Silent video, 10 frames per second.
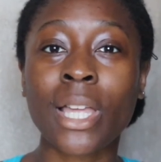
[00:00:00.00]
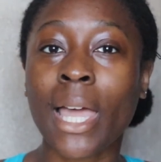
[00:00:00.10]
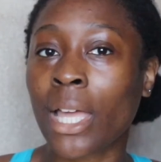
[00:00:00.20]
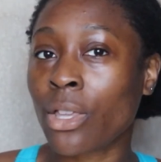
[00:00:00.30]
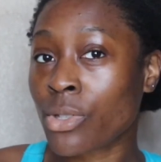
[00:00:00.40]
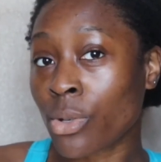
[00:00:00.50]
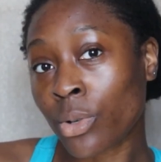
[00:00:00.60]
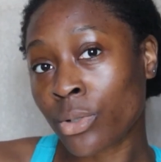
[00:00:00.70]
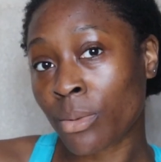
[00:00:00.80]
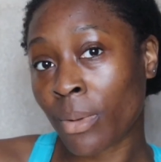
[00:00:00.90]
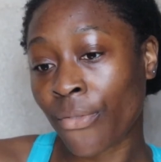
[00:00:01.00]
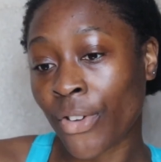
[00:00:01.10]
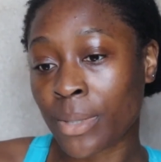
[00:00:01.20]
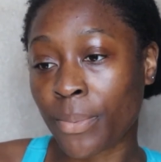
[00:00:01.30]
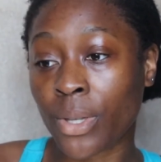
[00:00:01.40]
hate using oils on my
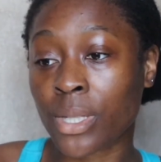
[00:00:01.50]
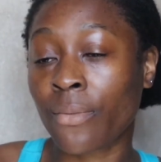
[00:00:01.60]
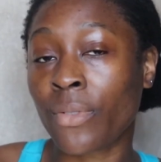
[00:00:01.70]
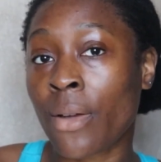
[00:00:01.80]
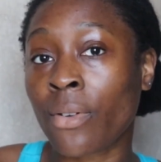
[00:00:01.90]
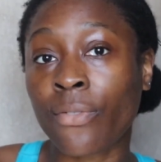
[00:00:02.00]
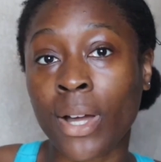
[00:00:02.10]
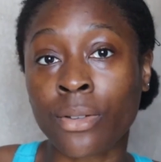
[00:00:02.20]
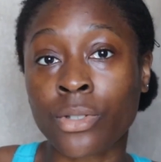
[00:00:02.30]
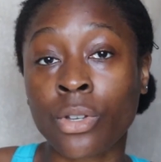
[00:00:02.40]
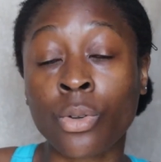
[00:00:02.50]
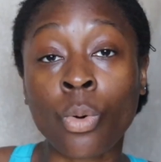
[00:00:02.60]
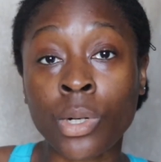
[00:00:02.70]
face because I've never found an